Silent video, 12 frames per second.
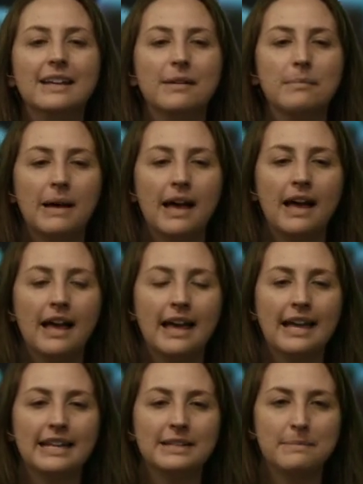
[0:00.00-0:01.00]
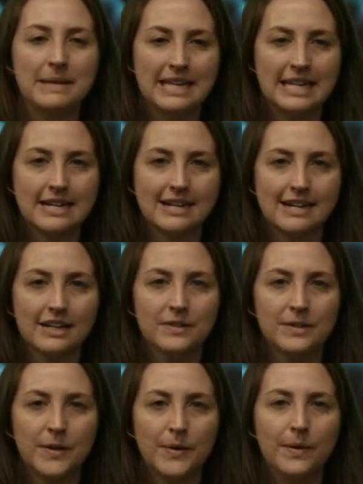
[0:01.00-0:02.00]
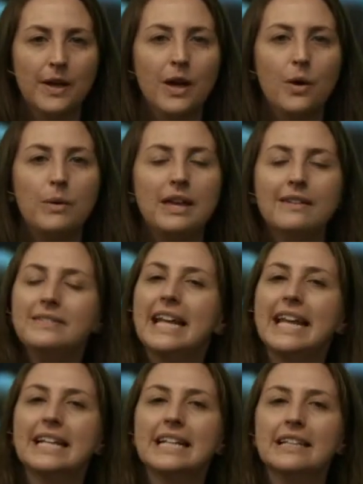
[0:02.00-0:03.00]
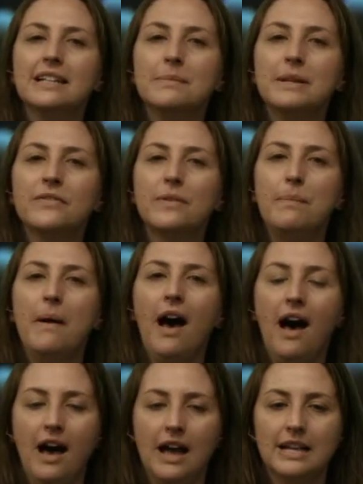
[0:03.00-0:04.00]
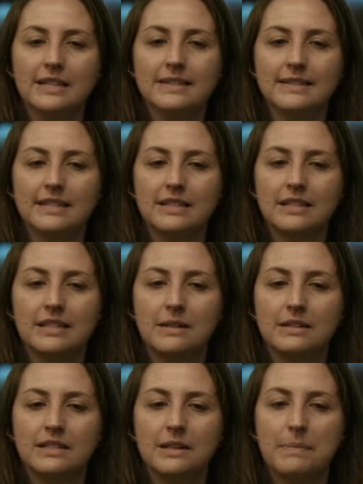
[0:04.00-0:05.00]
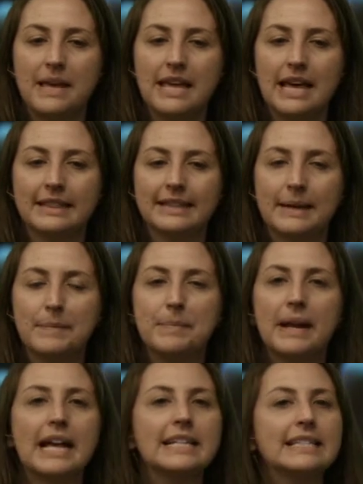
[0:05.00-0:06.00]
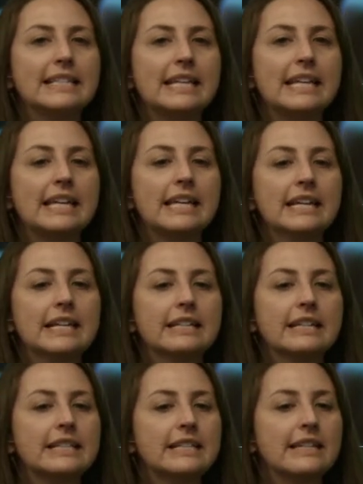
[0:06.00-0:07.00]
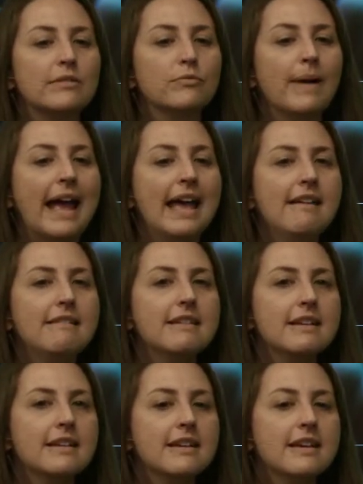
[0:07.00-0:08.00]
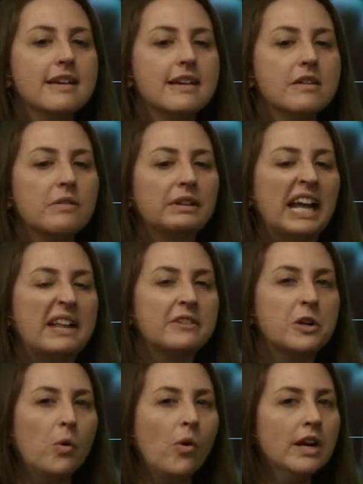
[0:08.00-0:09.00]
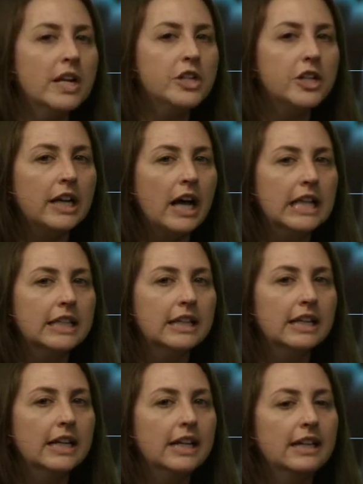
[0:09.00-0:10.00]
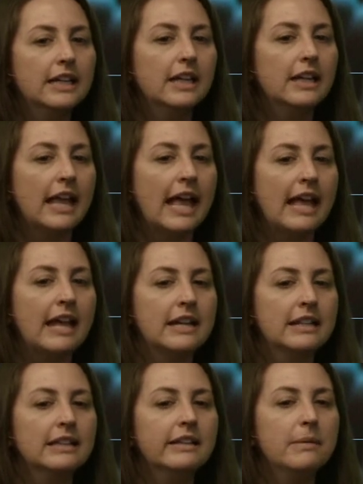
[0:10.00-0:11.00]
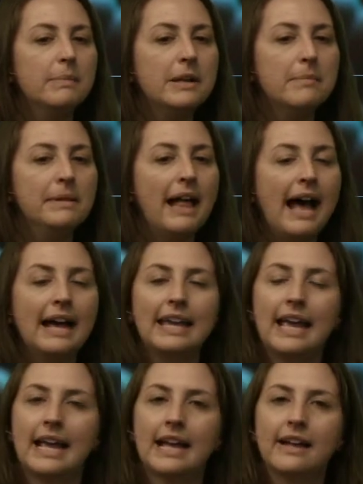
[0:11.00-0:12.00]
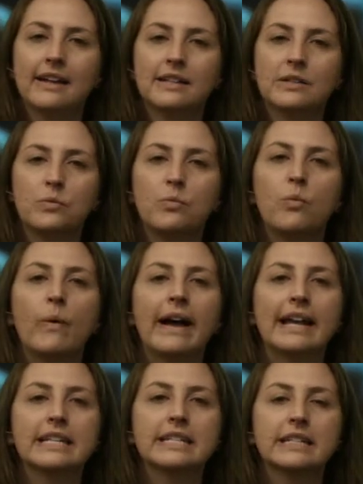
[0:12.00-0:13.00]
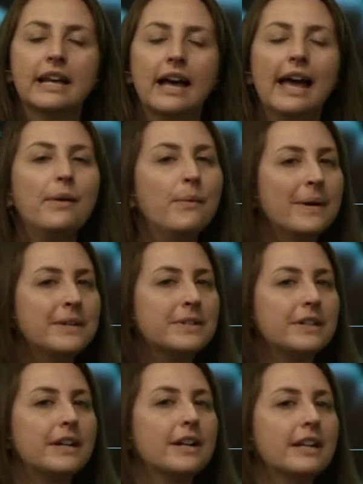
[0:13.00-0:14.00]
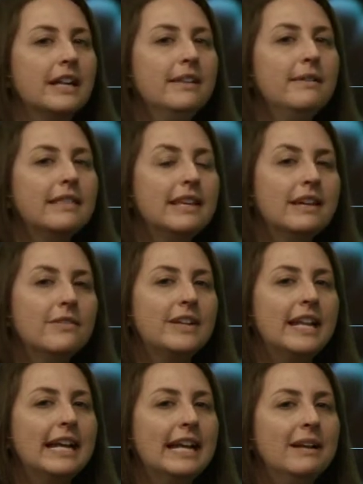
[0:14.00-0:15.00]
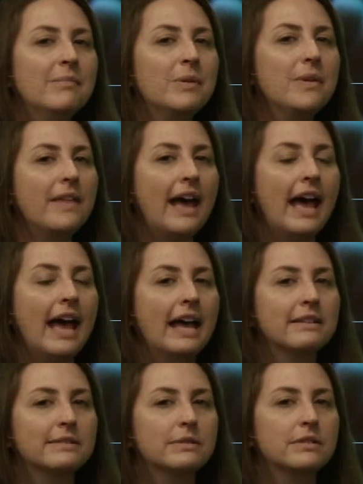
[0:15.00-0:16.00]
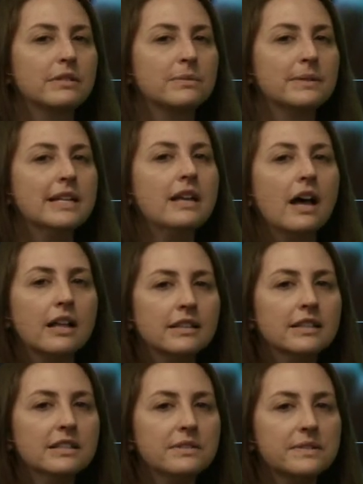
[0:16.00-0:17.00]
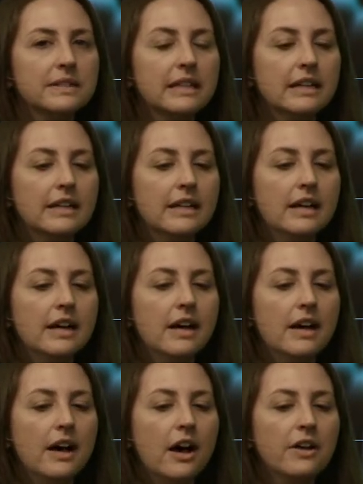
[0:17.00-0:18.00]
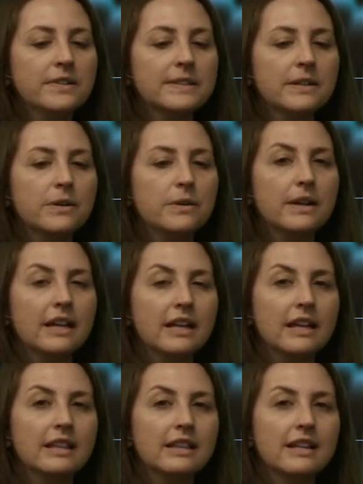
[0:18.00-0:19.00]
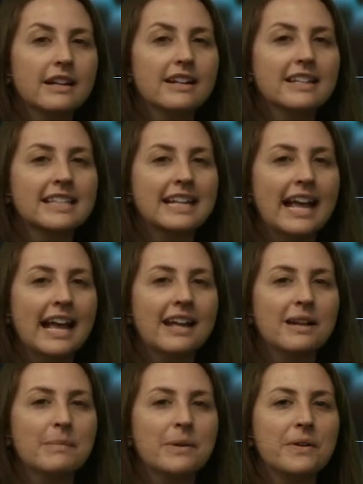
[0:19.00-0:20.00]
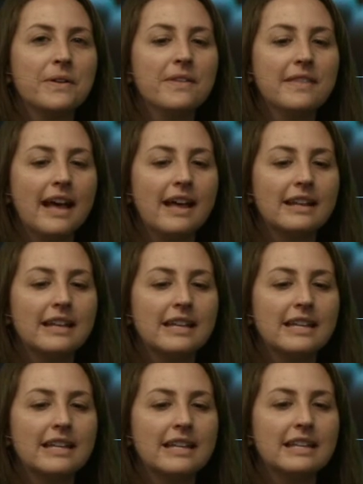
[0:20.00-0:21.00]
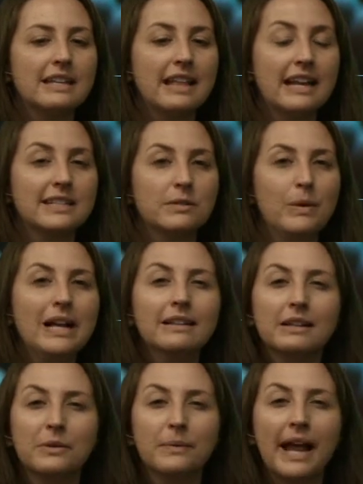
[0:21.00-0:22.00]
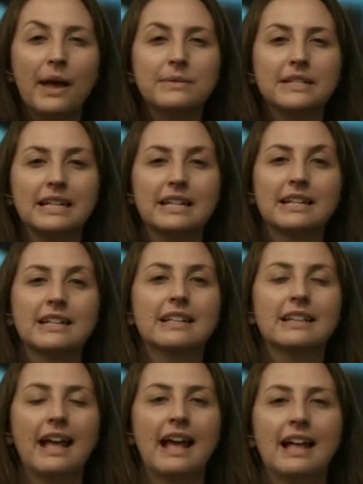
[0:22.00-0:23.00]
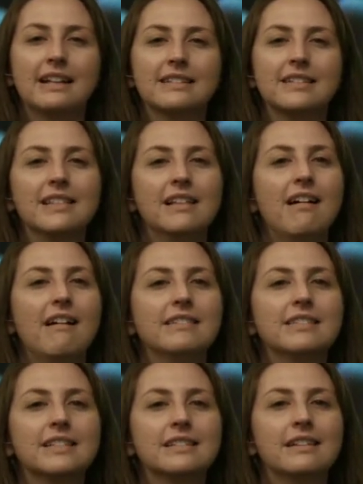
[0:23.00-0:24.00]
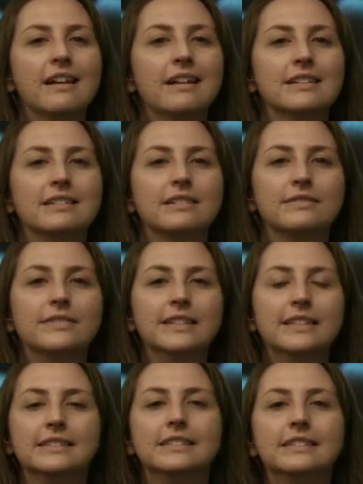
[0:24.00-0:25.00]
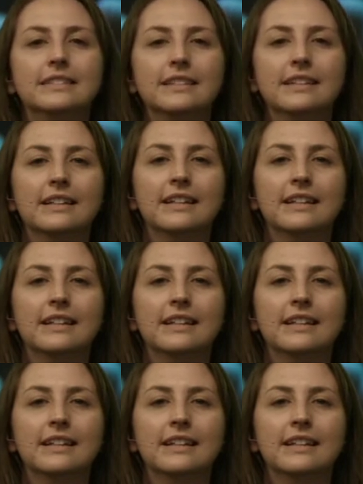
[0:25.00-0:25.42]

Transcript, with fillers: behind me here. So we have taken a little bit of a pause just to, to peek at them, but I see, let's see, red, kind of an orangey color, and a little bit of black and white. I wonder, can you think of an animal that has those three colors? Also, there is an animal that is, that it's wiggling around in that has lots and lots of little